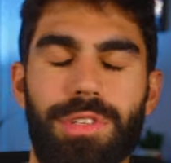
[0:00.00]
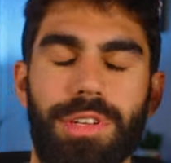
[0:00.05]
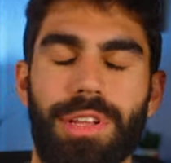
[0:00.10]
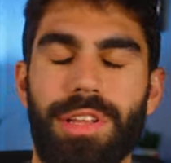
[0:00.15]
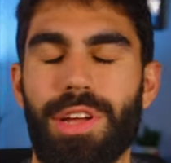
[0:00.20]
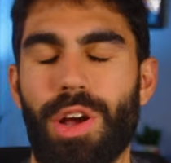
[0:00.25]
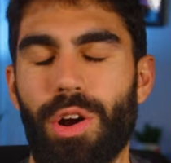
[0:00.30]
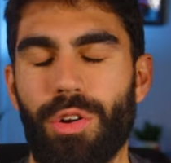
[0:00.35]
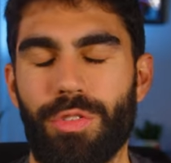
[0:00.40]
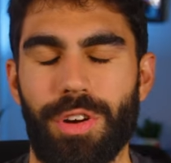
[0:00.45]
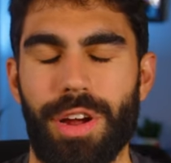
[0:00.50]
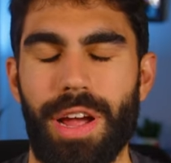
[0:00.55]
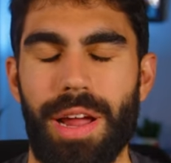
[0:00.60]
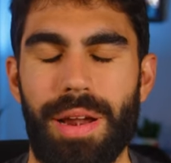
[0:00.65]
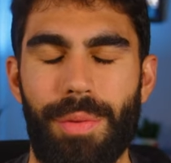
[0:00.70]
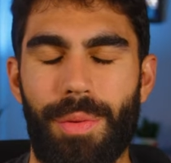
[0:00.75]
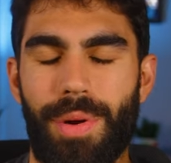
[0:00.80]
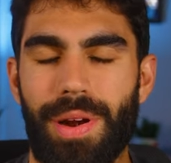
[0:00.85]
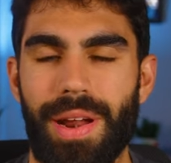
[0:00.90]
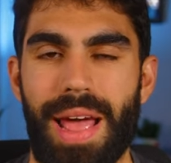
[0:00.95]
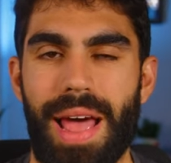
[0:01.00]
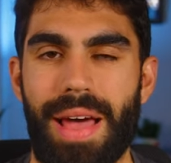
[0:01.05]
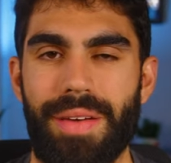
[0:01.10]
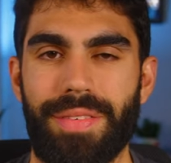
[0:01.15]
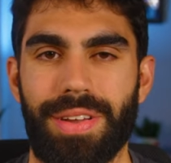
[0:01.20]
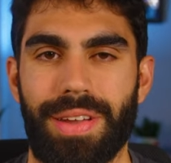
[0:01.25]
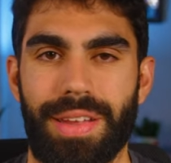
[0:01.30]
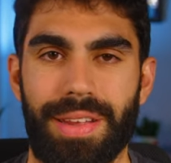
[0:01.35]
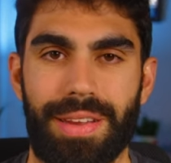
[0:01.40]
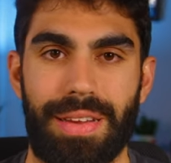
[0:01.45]
it in the overhead. I want to
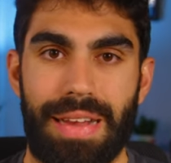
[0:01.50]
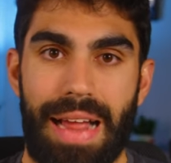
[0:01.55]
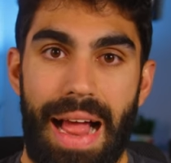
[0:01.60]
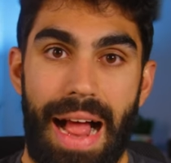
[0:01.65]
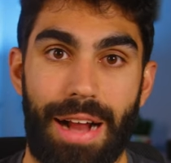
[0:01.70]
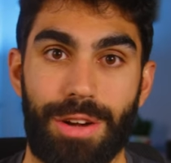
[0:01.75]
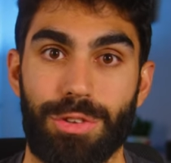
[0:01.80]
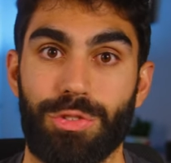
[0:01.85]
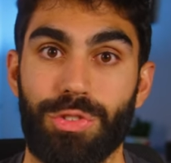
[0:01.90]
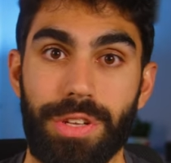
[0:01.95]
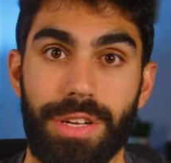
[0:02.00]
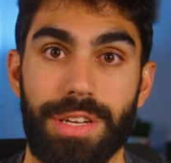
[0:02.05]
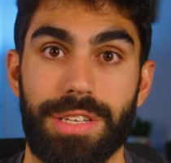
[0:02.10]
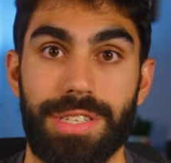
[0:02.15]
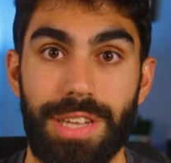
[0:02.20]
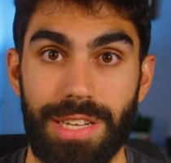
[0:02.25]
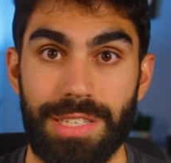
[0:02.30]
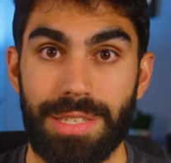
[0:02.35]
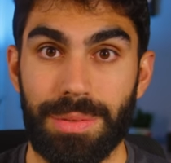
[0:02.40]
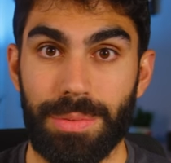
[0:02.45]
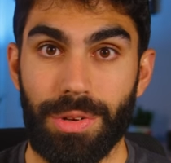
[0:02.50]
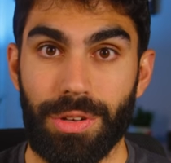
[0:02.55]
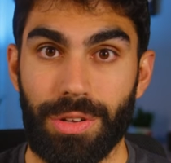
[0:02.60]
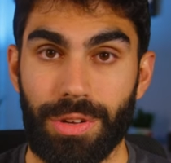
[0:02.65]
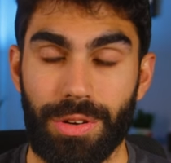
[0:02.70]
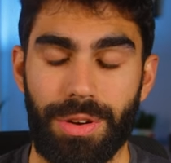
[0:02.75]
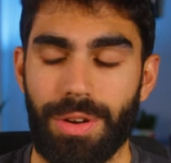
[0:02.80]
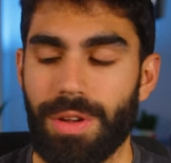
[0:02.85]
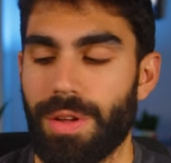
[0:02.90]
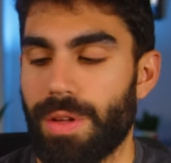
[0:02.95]
have it like actually accessible
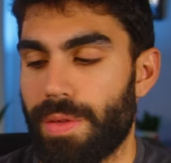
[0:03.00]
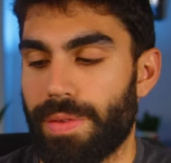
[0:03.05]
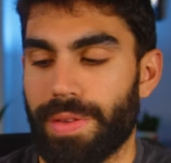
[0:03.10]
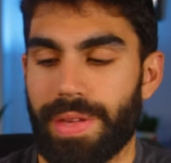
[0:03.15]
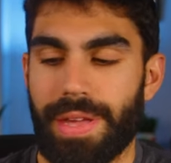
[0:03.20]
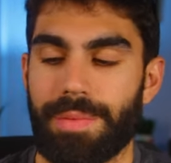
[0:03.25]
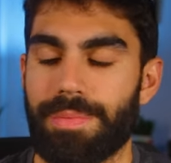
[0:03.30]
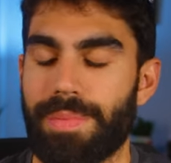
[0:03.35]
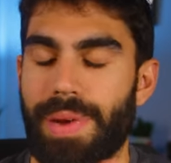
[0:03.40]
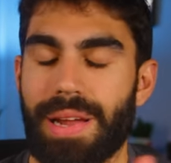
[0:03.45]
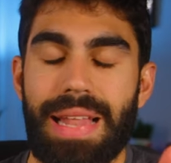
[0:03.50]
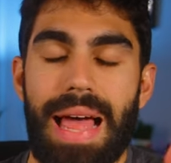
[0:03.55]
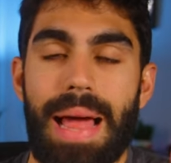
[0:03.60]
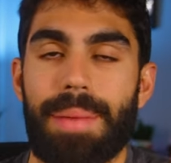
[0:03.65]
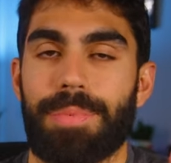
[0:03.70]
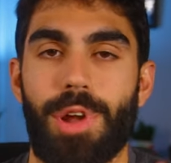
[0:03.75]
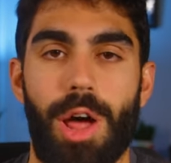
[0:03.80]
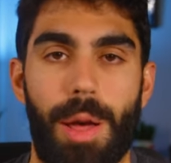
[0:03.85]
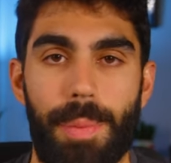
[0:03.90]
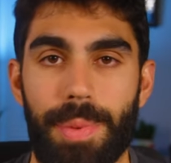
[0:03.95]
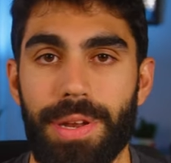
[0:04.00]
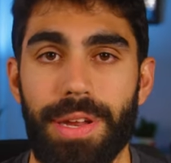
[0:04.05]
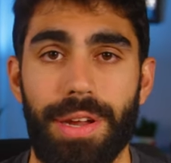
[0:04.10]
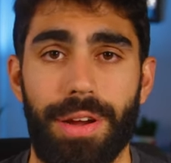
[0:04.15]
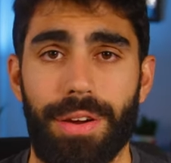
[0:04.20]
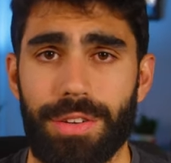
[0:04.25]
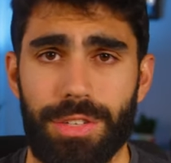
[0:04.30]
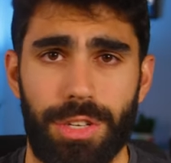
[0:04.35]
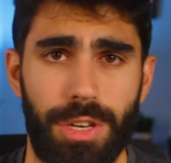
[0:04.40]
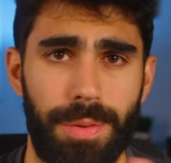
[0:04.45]
or keep my laptop in
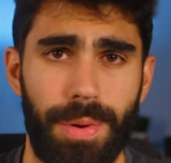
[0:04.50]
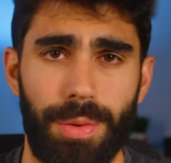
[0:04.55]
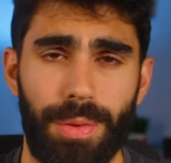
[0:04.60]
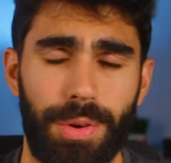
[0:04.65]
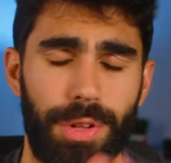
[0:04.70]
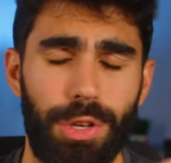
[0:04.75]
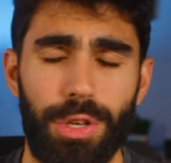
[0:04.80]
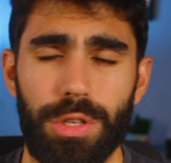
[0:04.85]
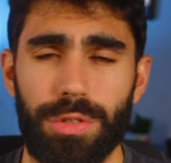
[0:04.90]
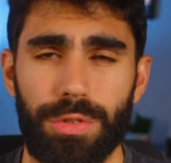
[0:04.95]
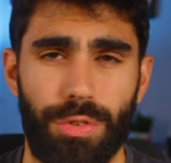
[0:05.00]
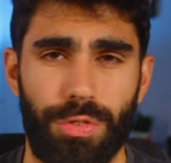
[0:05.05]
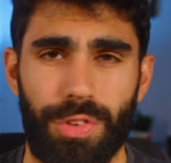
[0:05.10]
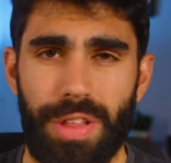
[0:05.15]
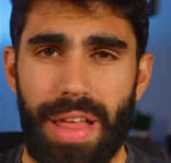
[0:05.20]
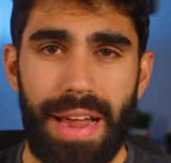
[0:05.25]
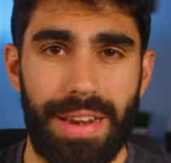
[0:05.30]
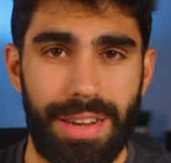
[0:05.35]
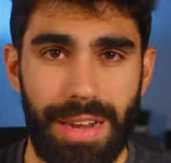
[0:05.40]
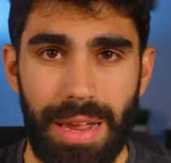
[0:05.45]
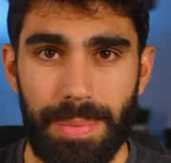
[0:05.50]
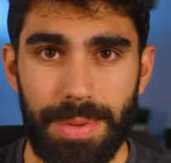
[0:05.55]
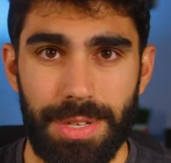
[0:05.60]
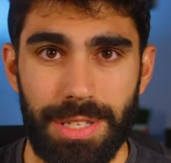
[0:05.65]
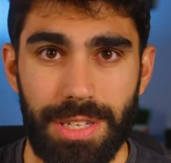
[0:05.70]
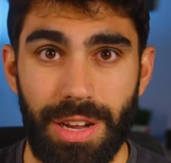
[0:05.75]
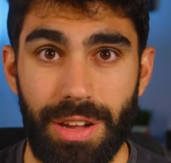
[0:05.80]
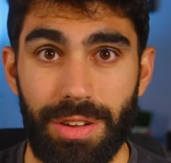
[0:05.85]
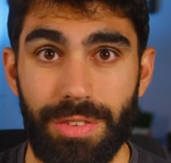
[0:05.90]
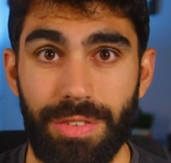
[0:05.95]
here. It's going to be really useful for that type of
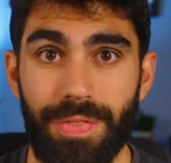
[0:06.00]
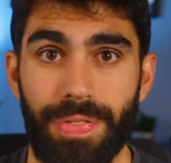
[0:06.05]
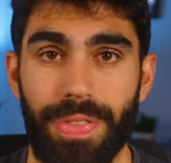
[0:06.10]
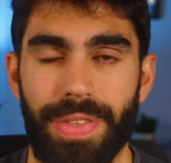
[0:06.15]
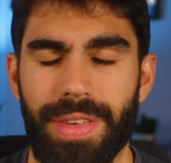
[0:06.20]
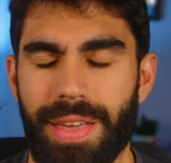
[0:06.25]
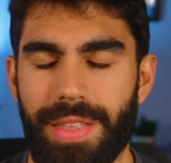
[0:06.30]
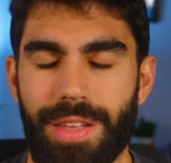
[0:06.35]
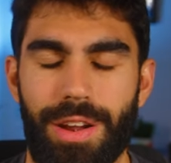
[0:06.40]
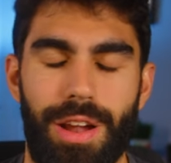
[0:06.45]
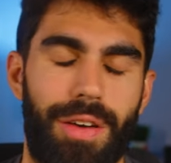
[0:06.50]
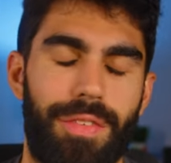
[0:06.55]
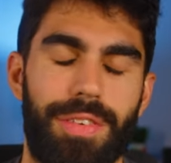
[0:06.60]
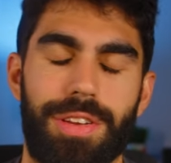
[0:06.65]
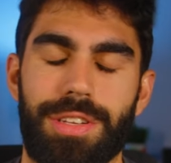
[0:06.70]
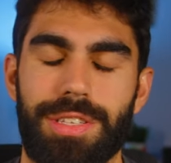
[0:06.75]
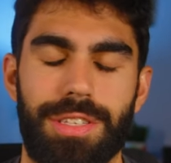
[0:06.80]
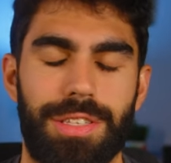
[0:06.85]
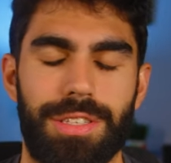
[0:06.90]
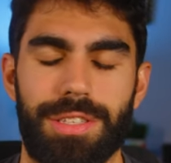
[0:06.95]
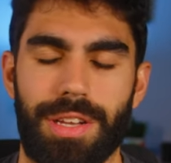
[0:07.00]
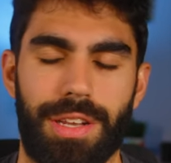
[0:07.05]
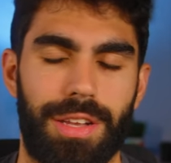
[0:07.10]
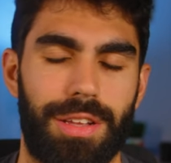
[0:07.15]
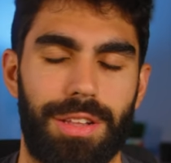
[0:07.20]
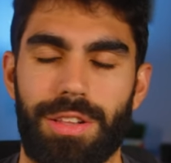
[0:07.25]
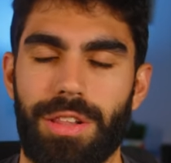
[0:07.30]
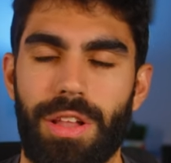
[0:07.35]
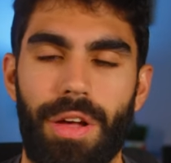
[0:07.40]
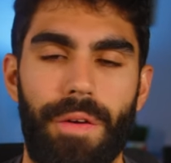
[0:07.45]
stuff. And then obviously just like
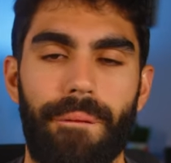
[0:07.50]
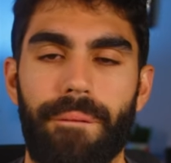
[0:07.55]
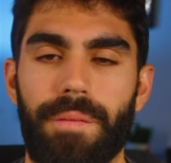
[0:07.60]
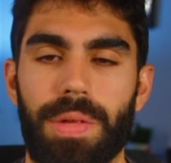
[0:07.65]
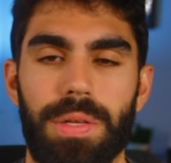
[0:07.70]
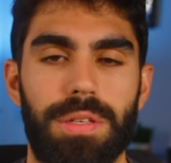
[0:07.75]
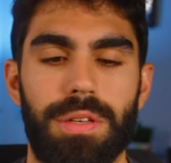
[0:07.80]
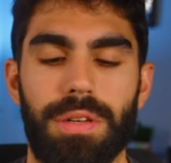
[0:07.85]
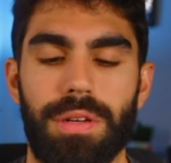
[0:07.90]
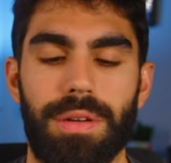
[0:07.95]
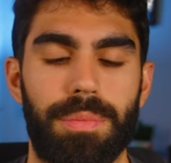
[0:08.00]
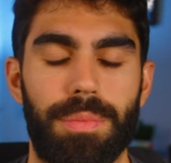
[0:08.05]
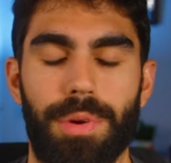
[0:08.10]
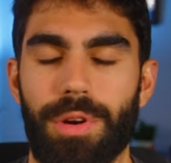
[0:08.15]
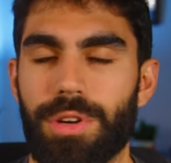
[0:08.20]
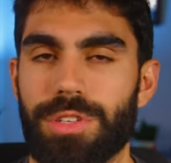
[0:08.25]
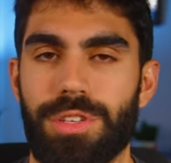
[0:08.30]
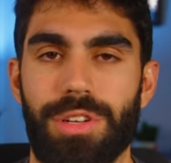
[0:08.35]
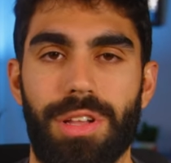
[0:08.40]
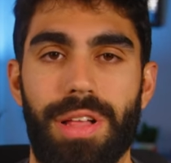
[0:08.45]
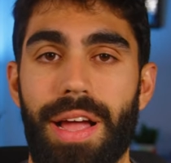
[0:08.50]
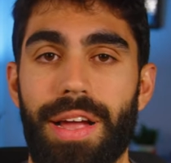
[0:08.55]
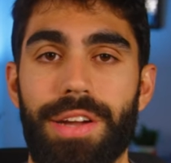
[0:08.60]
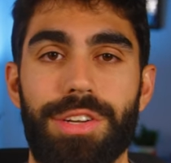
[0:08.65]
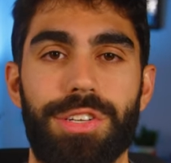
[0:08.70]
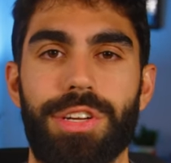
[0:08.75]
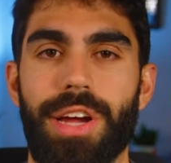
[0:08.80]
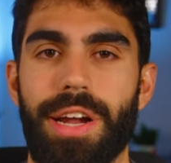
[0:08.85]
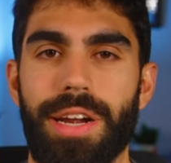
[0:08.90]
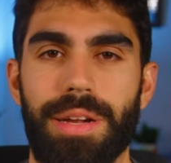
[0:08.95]
clothes and personal
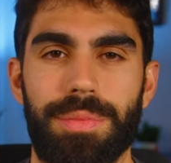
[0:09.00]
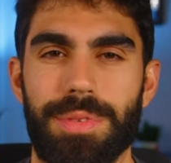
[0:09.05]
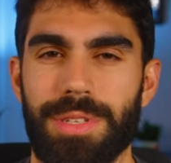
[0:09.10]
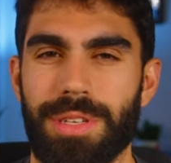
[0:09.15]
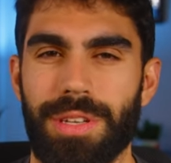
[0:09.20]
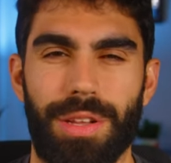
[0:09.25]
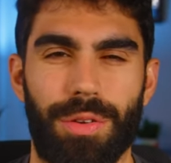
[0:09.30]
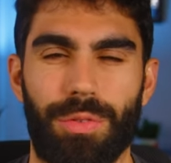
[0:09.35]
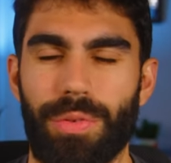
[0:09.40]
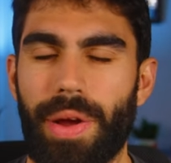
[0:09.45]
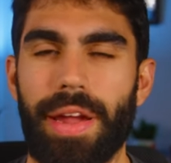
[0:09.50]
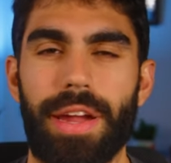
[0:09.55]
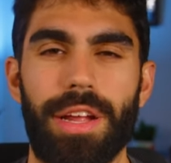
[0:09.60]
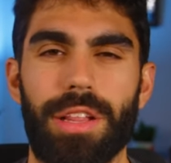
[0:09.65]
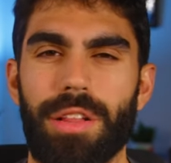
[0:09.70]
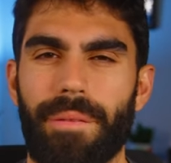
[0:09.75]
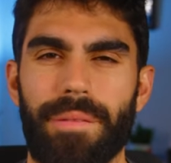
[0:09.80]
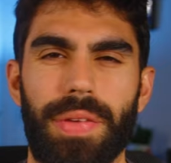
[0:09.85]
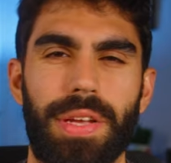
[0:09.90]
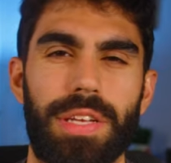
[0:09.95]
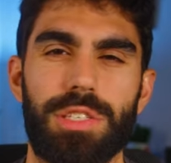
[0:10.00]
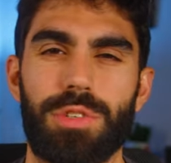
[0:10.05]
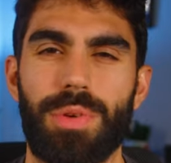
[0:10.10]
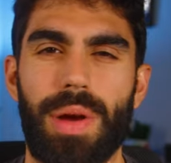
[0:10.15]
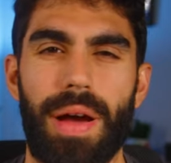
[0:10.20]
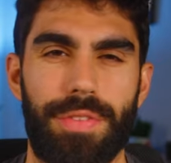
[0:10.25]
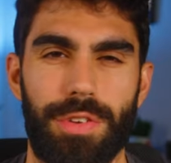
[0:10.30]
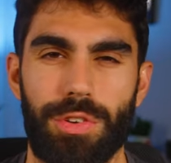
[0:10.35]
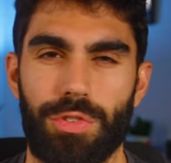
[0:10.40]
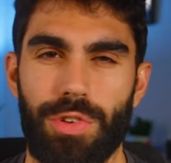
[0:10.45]
hygiene items and the regular things you
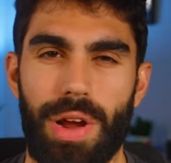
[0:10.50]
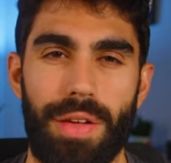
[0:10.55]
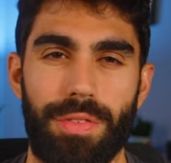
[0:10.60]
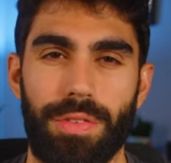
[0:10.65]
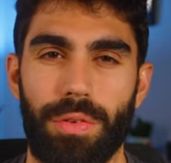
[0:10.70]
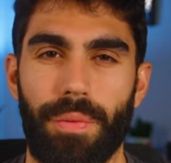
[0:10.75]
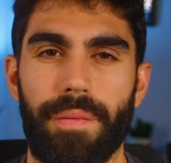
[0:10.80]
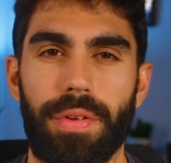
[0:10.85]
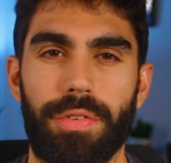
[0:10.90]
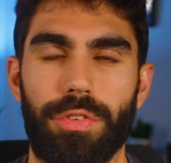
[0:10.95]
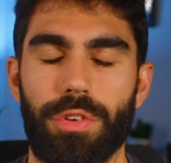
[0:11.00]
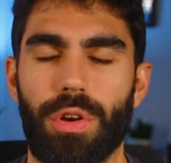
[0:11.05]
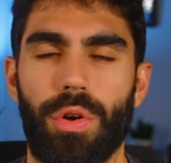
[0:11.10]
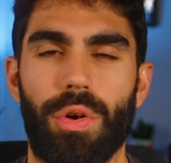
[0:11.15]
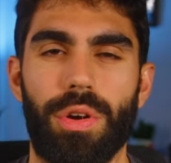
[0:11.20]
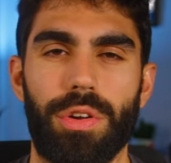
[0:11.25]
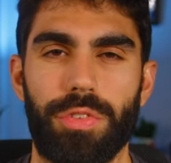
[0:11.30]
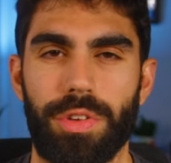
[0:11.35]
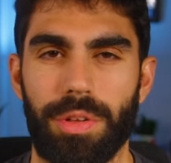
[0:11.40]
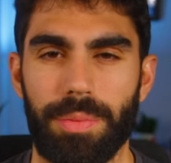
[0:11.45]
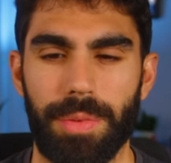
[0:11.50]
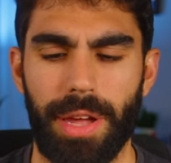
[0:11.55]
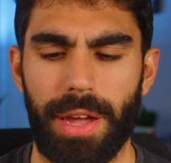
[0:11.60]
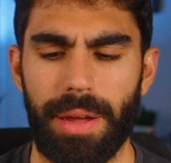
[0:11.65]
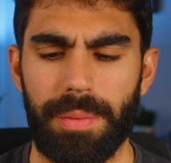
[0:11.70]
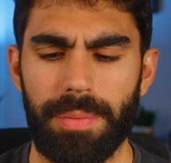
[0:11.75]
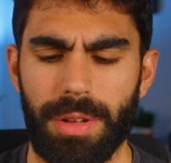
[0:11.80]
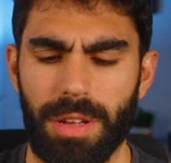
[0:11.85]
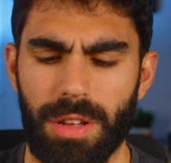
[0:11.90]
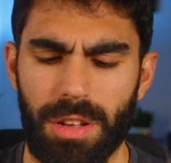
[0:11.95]
have to travel with if you're going to film a
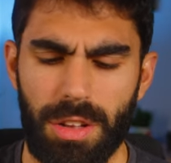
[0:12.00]
game.